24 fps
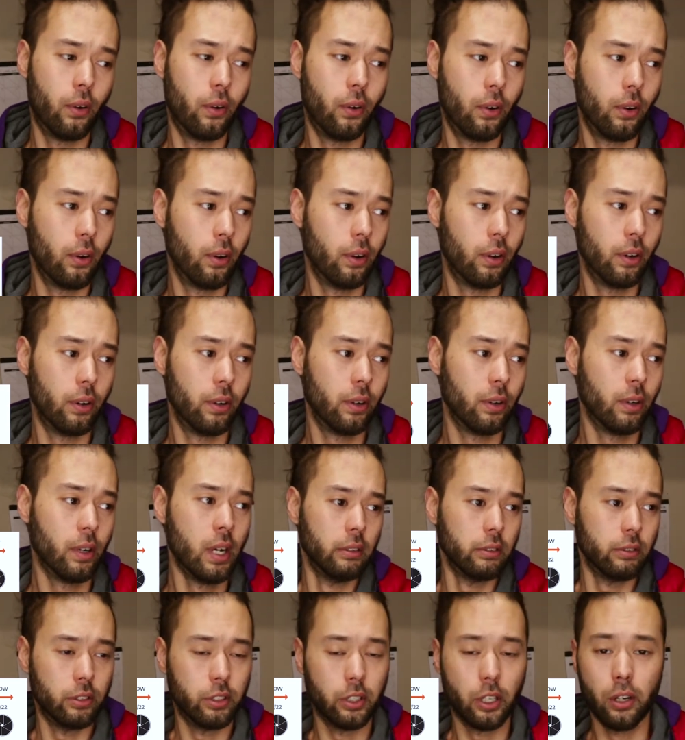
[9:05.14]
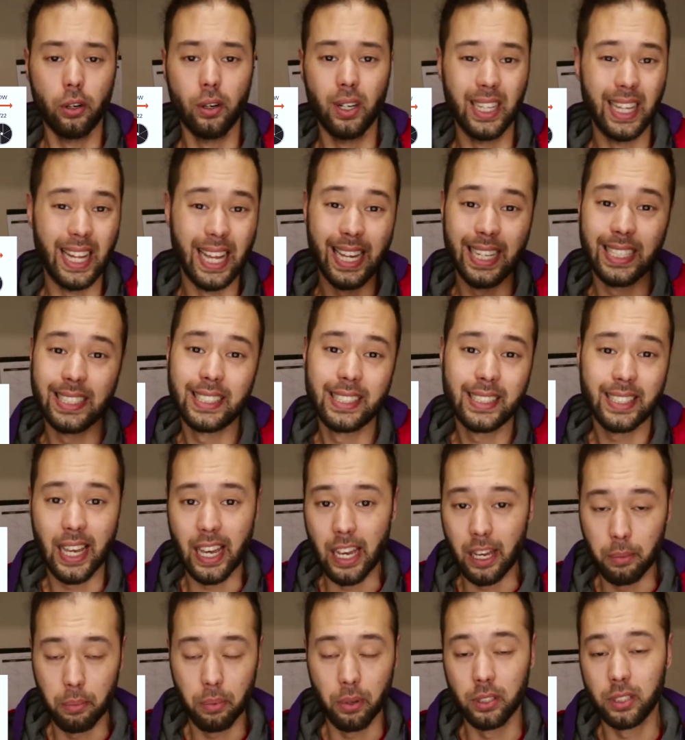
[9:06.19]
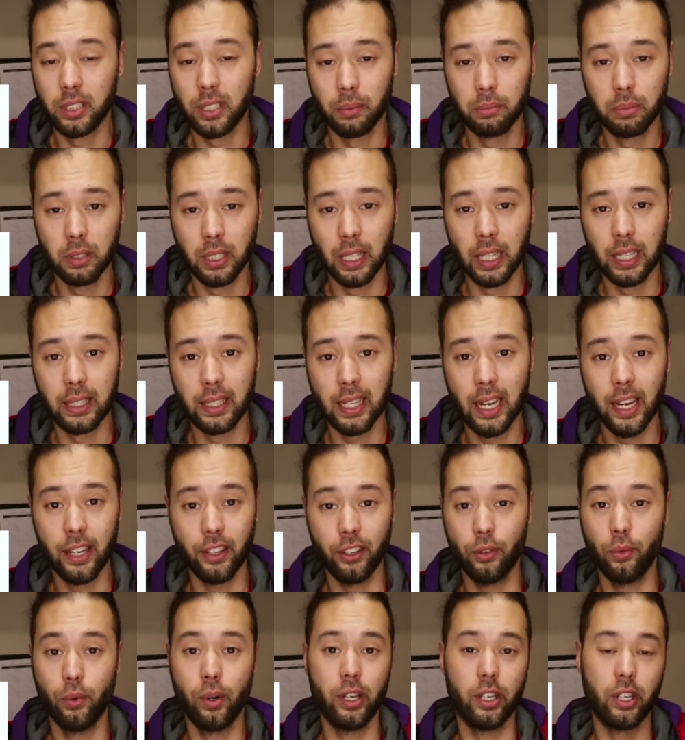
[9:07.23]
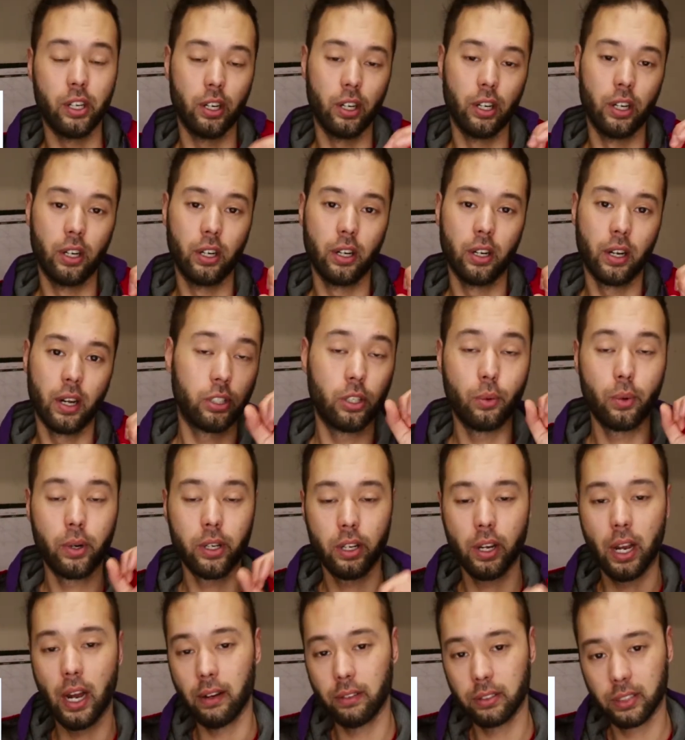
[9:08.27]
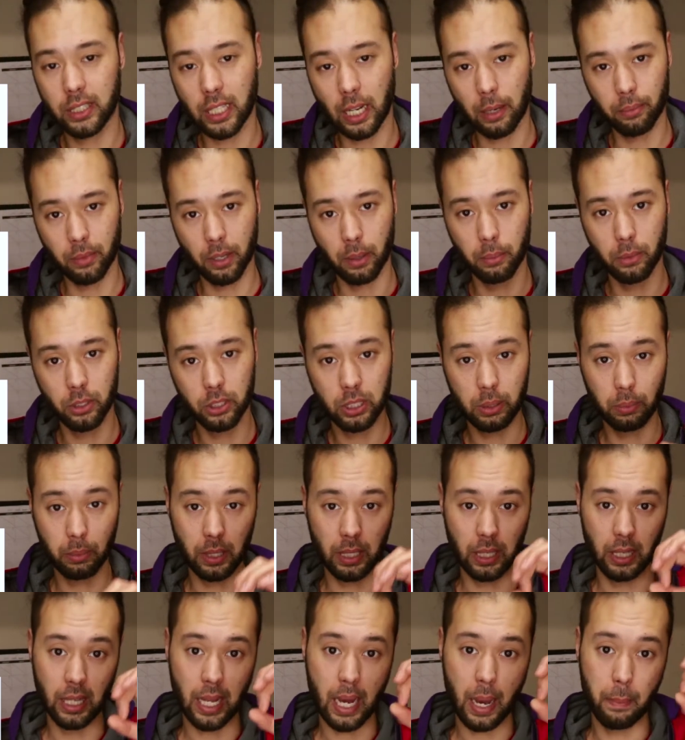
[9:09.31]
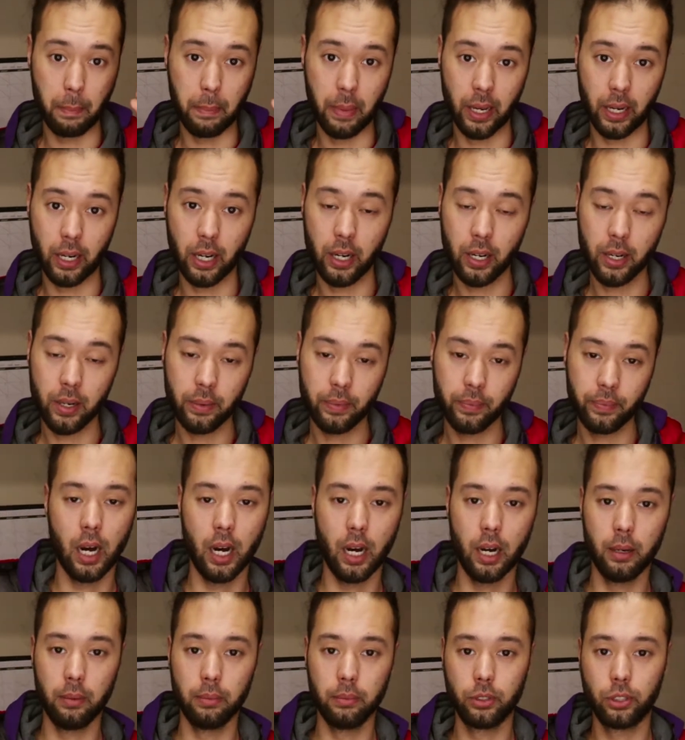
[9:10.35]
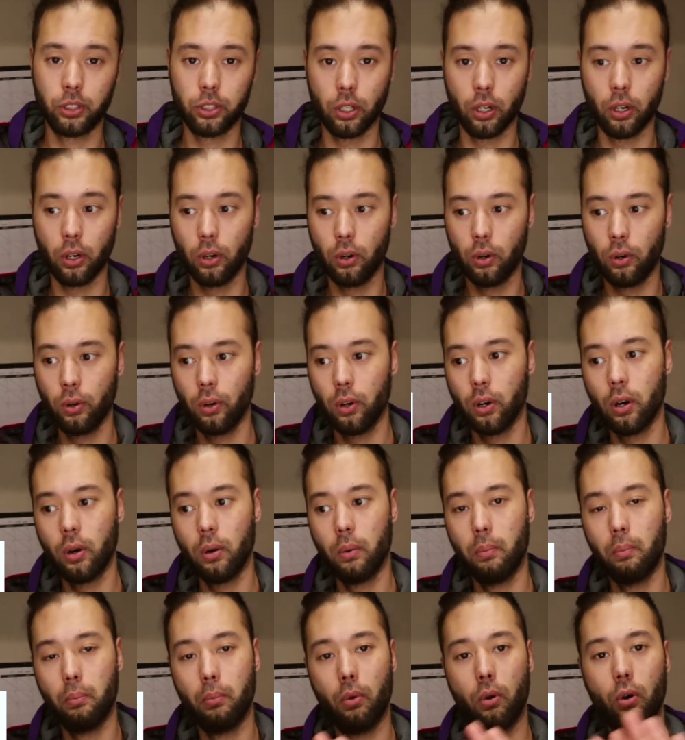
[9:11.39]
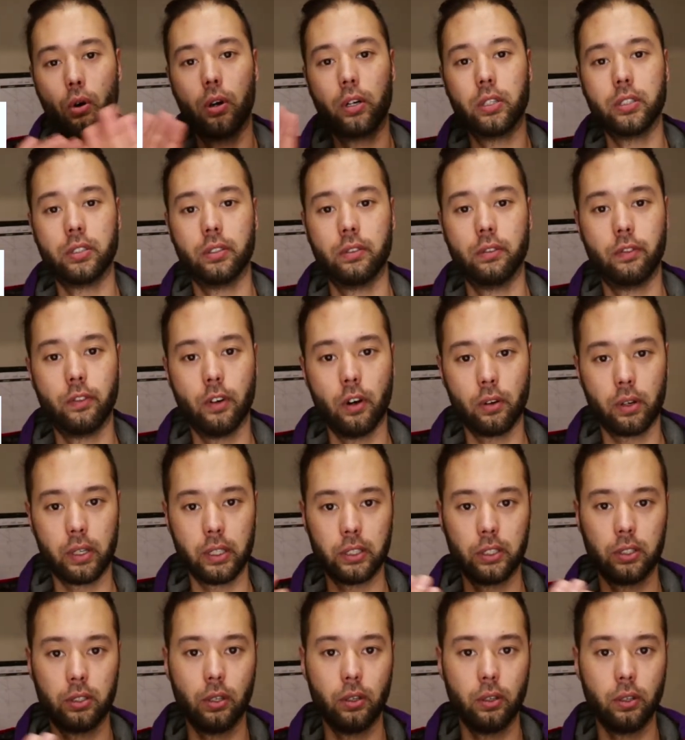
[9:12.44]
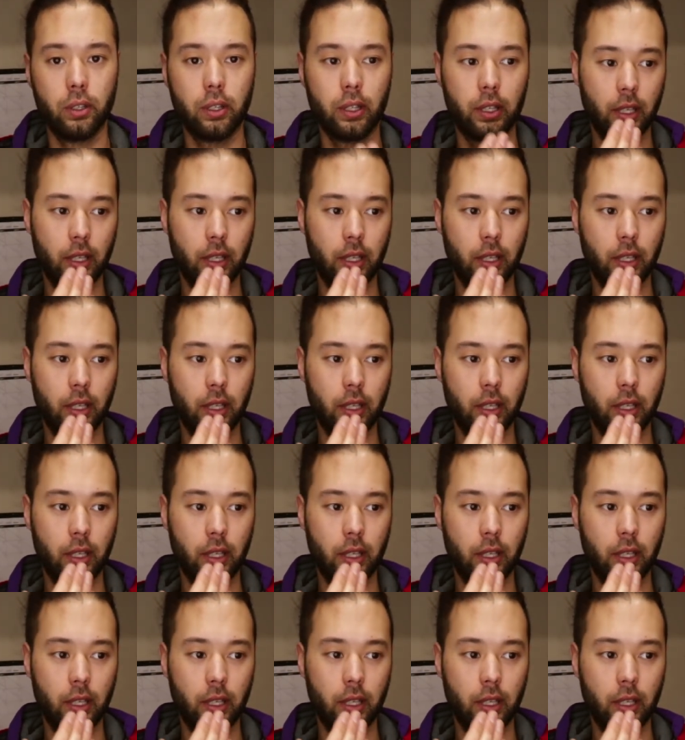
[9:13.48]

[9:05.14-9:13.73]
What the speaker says: or a landscape or something like that. You want your f-stop number to be a lot bigger, so more is in focus. So